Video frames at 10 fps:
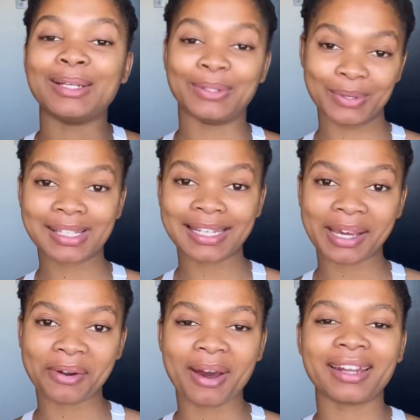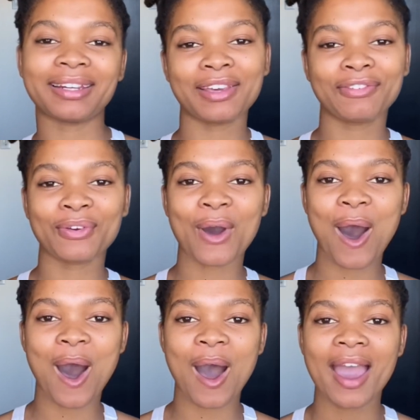do stick around, and if you
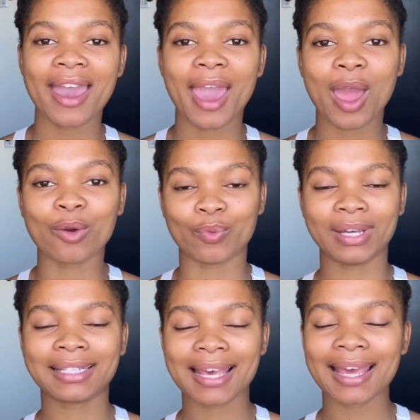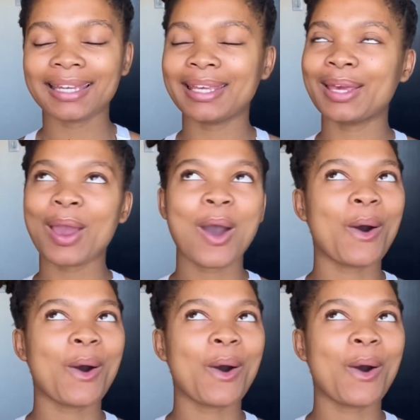are a returnee,